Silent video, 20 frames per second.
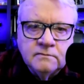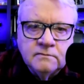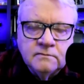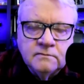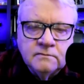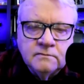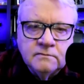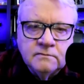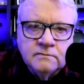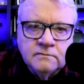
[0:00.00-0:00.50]

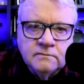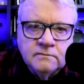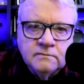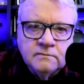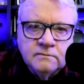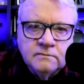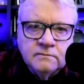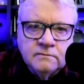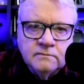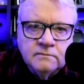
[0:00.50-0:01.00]

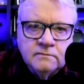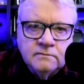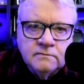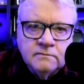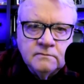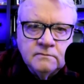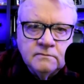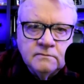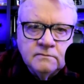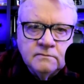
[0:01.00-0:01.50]

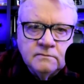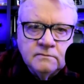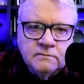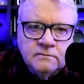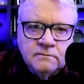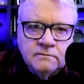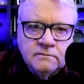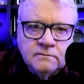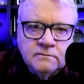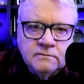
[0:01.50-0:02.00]

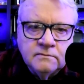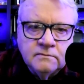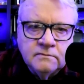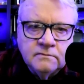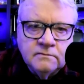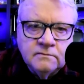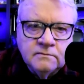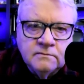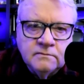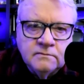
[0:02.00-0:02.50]

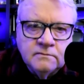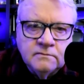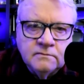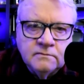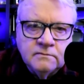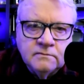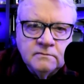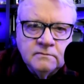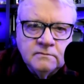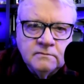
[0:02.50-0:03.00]

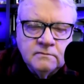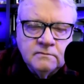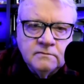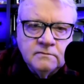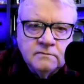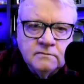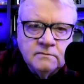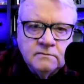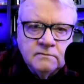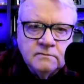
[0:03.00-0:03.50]

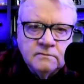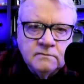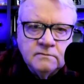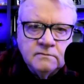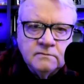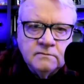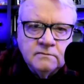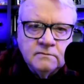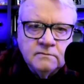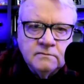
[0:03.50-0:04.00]

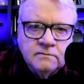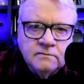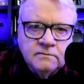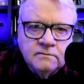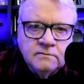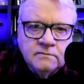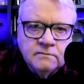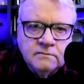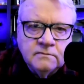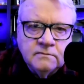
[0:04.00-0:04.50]

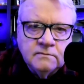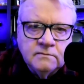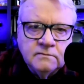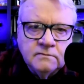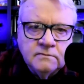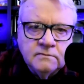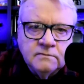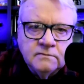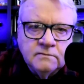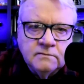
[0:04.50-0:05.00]

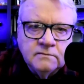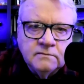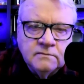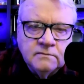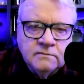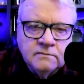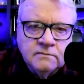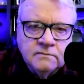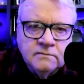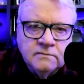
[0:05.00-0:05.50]

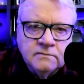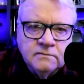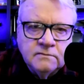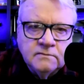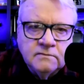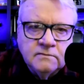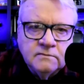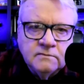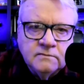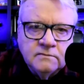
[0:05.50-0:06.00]

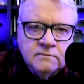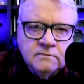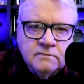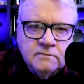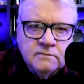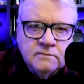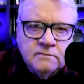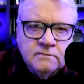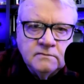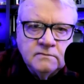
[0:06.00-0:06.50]

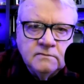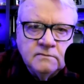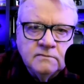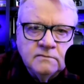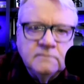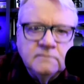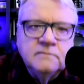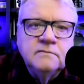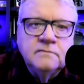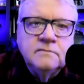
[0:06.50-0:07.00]

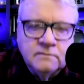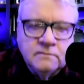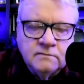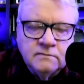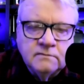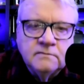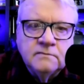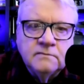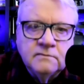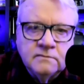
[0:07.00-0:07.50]

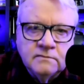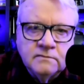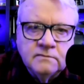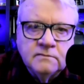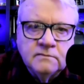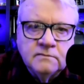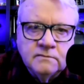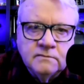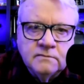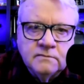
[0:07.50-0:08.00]
(silent)